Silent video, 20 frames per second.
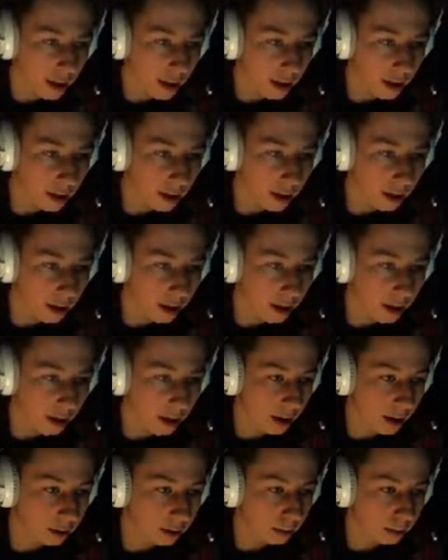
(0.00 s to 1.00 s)
Really
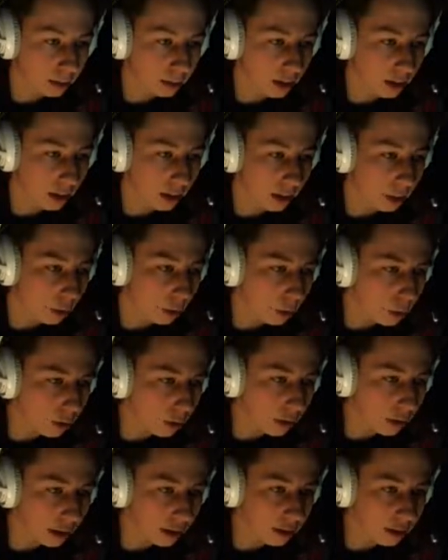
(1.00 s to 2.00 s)
awesome to heal.
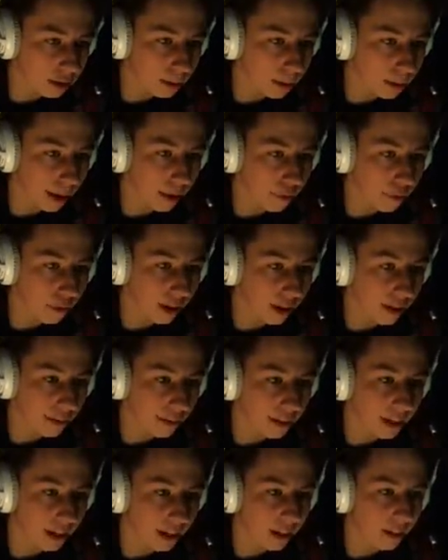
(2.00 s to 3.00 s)
Oh, that's my
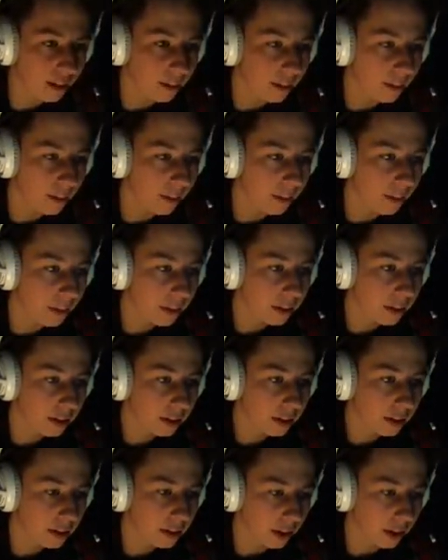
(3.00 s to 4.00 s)
friend. Hello.
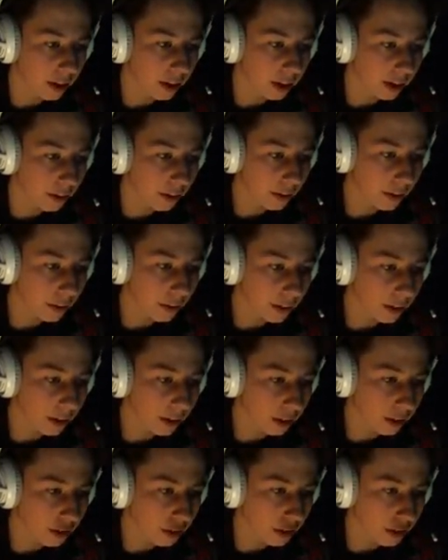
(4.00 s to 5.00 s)
Sorry
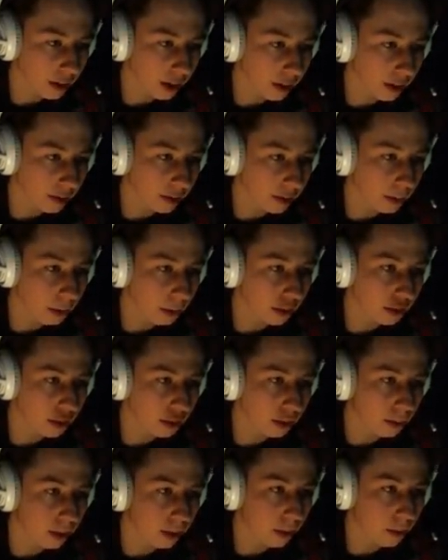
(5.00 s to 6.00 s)
that you're dead, but you're
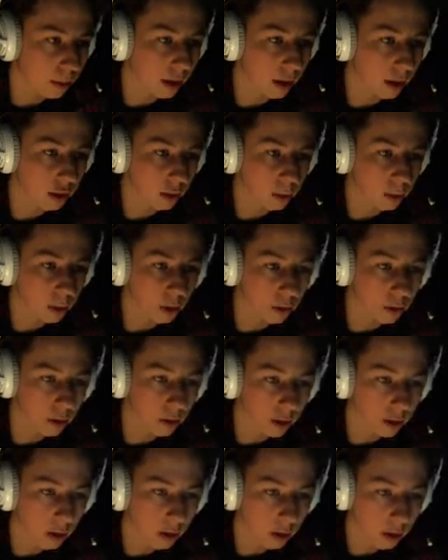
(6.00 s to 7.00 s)
in my way. No.
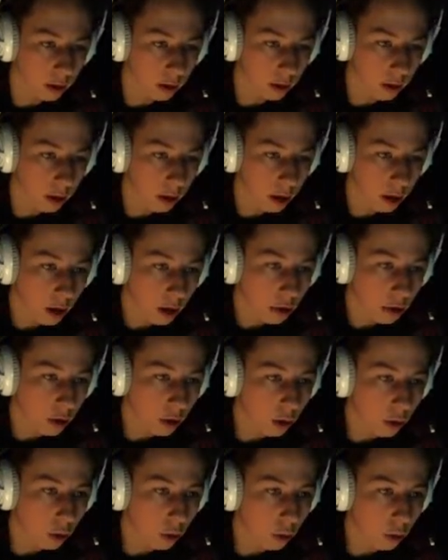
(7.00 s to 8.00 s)

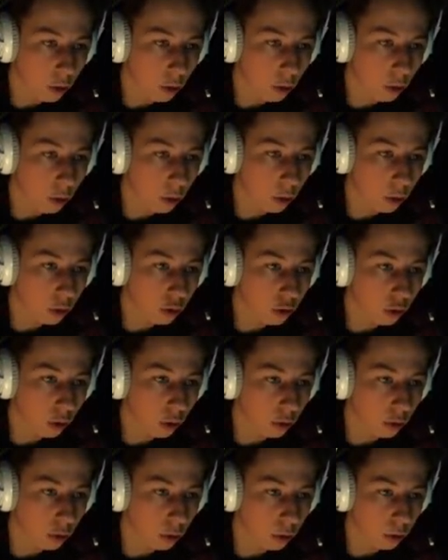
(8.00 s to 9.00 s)
No,
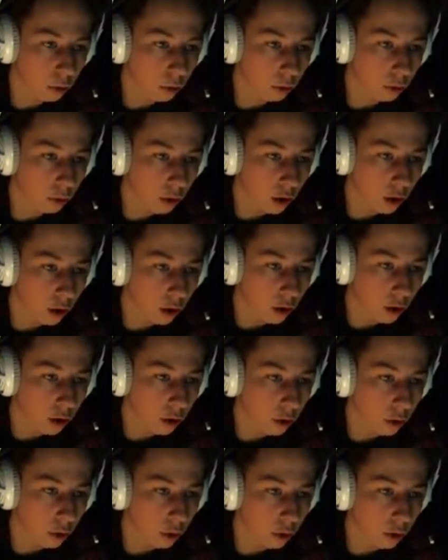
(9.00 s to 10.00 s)
don't.
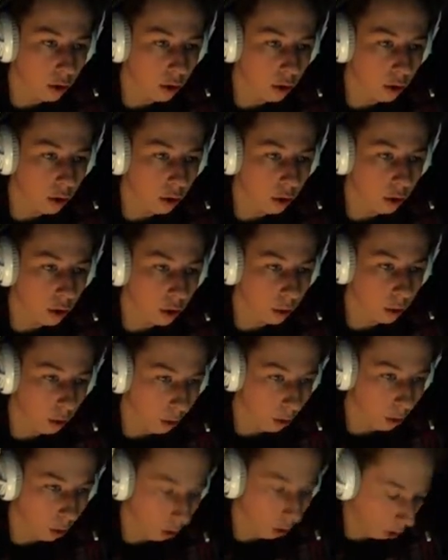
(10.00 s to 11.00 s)
No, no, no.
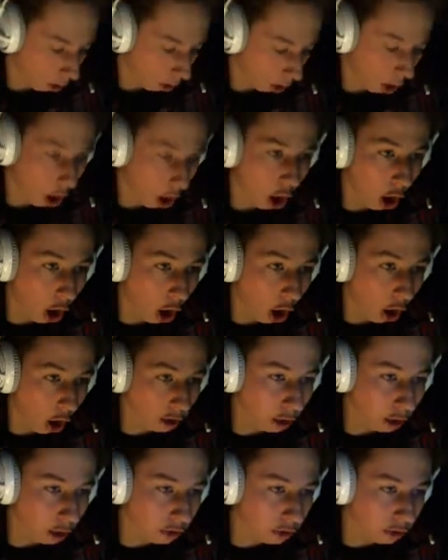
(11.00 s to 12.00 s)
Oh,
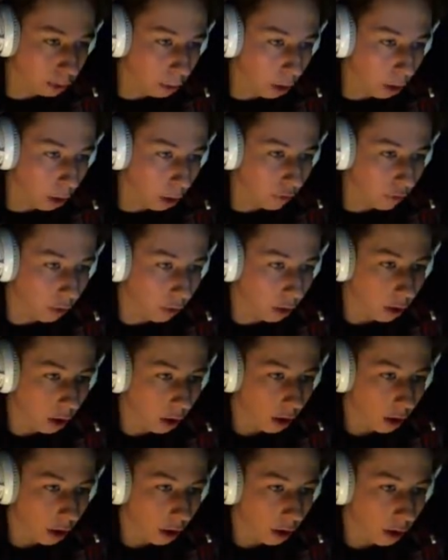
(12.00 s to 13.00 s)
don't move!
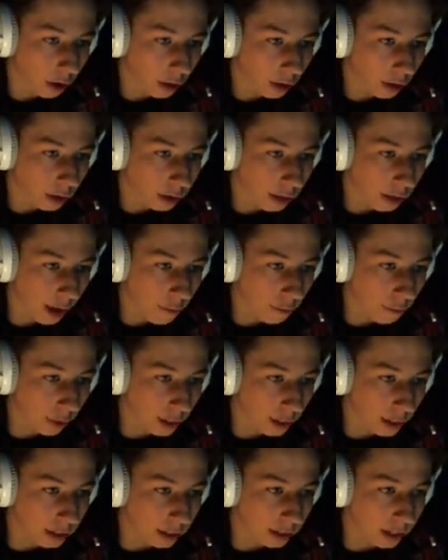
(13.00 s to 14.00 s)
Stay
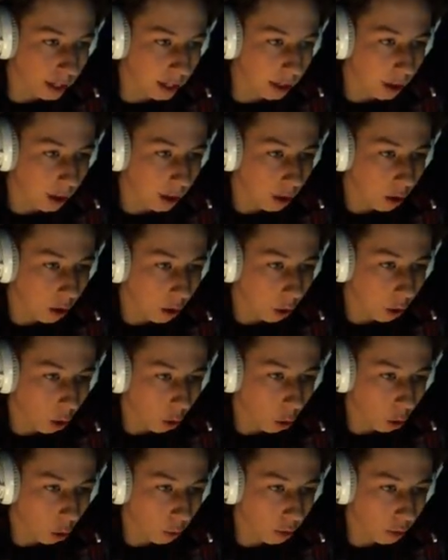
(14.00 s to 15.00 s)
fucking still.
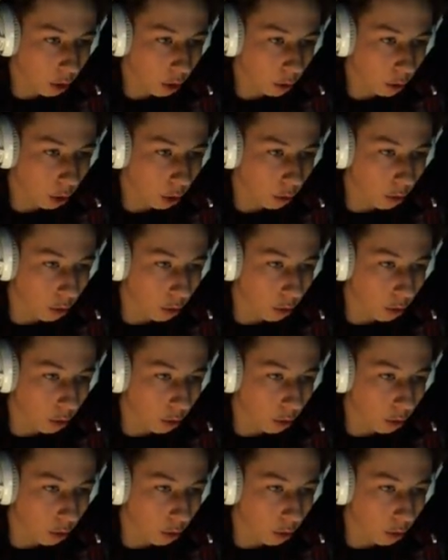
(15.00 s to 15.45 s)
Oh, no.